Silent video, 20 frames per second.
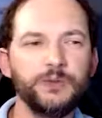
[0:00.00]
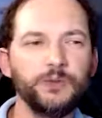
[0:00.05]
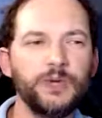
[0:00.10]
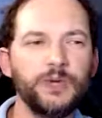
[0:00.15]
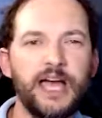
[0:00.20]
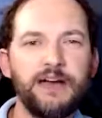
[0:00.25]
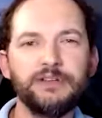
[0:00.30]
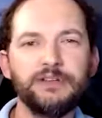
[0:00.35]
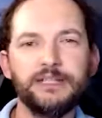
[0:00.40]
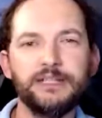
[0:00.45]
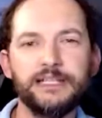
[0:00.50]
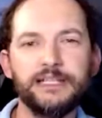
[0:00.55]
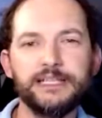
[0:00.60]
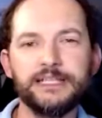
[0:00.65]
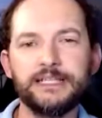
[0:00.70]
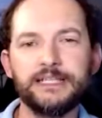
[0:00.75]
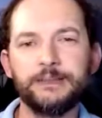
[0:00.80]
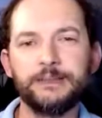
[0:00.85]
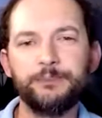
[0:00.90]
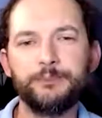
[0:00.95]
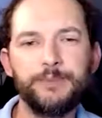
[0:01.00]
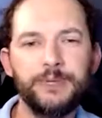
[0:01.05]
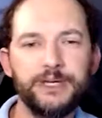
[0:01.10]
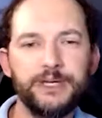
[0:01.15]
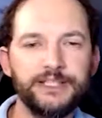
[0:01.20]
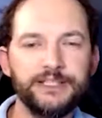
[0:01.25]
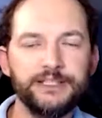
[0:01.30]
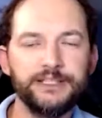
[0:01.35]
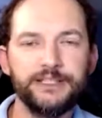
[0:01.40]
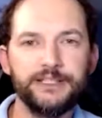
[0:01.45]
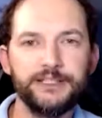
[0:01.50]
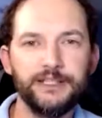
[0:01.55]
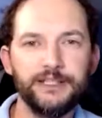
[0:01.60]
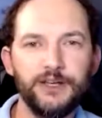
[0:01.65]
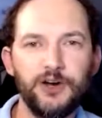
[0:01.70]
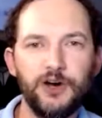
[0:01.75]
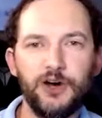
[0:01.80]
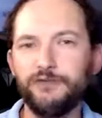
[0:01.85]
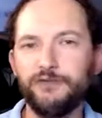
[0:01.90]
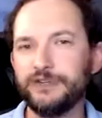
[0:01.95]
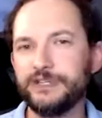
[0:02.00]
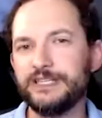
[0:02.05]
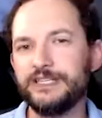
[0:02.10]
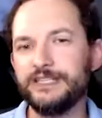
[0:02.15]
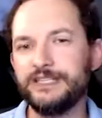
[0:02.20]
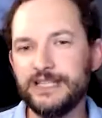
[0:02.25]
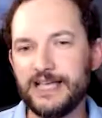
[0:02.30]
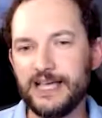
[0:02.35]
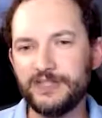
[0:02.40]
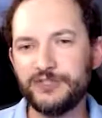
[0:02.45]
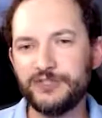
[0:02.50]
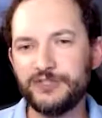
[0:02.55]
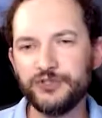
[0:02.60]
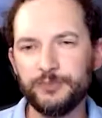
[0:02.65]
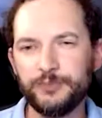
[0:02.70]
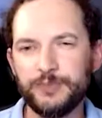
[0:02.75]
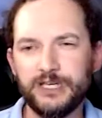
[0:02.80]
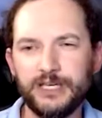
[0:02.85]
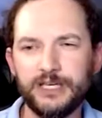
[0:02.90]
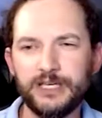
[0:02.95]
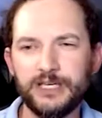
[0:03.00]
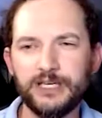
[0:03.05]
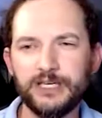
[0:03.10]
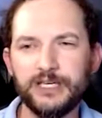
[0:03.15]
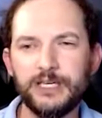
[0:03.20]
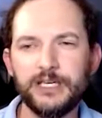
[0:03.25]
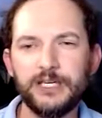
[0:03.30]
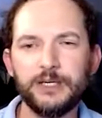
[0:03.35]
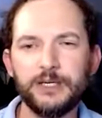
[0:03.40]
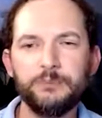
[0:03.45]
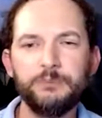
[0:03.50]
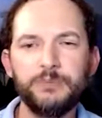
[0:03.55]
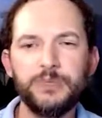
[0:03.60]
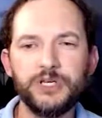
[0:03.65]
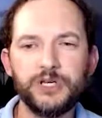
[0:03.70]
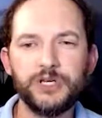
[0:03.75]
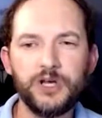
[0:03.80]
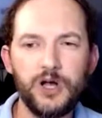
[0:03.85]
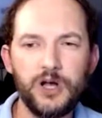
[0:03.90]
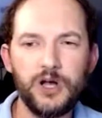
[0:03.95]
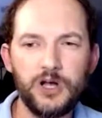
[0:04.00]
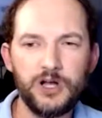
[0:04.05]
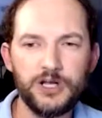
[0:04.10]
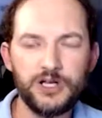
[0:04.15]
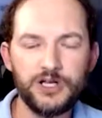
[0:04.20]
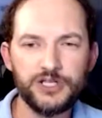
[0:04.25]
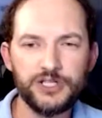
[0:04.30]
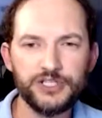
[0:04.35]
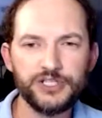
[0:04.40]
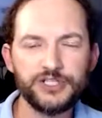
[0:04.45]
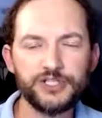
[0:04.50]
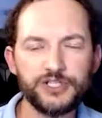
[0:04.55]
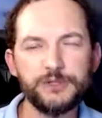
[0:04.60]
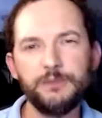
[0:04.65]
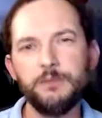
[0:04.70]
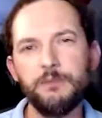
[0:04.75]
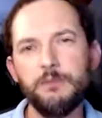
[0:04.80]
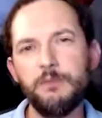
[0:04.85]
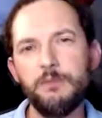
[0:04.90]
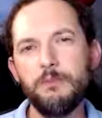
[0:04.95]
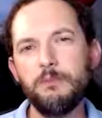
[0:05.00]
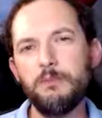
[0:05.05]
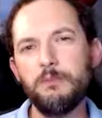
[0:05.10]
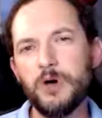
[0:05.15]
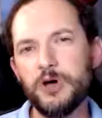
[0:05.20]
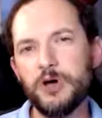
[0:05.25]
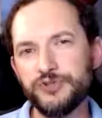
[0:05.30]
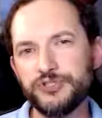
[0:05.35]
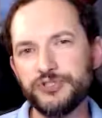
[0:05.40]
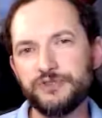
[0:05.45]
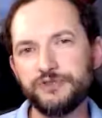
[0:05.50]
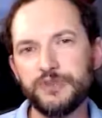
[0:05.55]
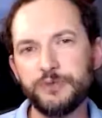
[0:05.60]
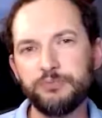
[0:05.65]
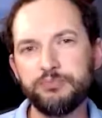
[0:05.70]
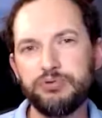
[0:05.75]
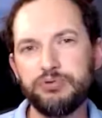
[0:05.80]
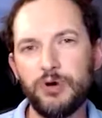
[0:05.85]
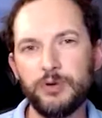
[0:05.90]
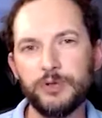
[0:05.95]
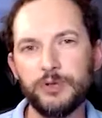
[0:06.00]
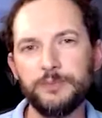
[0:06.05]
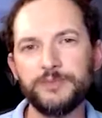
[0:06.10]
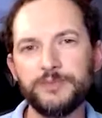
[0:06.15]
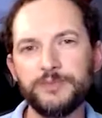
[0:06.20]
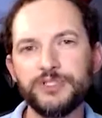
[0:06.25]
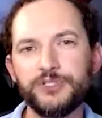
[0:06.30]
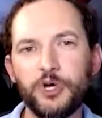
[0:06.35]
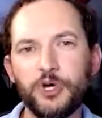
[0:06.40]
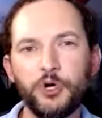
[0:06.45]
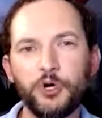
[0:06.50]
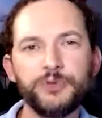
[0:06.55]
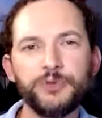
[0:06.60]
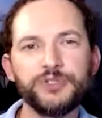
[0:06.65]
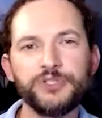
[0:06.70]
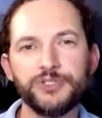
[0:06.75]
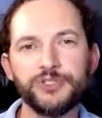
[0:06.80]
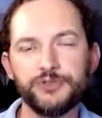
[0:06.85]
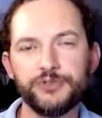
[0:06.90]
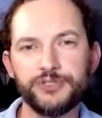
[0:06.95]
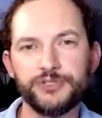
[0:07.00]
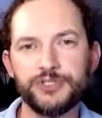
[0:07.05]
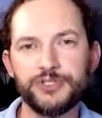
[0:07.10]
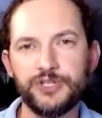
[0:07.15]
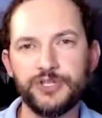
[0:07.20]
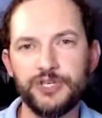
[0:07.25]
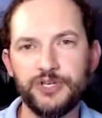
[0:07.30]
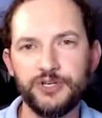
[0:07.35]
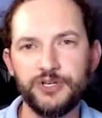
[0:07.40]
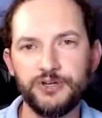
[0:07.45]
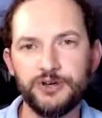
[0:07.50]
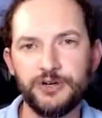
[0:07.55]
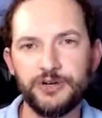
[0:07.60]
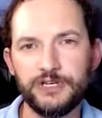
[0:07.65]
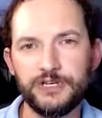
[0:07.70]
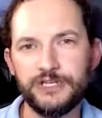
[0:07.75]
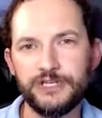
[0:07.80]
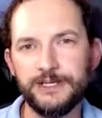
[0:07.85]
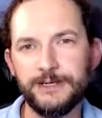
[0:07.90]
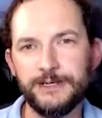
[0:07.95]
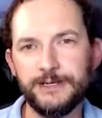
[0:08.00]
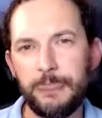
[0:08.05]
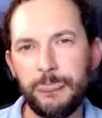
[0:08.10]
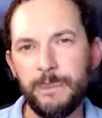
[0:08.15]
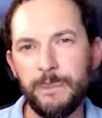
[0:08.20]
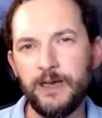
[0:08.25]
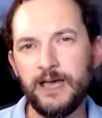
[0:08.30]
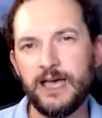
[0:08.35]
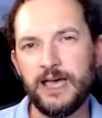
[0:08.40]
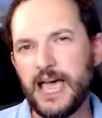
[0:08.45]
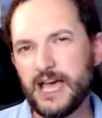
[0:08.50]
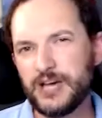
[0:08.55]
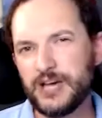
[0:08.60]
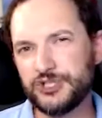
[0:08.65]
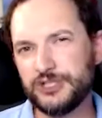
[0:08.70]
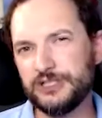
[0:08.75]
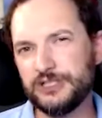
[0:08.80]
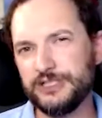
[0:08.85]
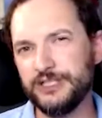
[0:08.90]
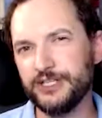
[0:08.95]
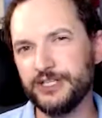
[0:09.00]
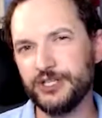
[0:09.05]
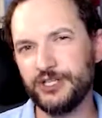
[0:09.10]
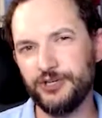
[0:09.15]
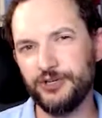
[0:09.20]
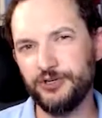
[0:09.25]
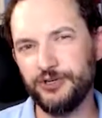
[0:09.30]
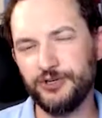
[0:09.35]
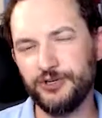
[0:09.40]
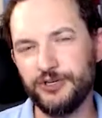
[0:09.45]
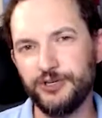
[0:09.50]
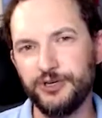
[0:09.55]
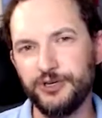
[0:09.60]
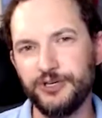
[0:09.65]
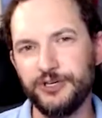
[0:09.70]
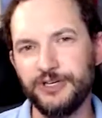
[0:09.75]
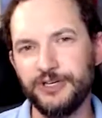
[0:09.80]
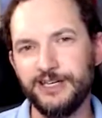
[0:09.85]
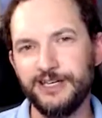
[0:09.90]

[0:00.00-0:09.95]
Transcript: we have a little bit of a conundrum here because most of the problems in open source security actually occur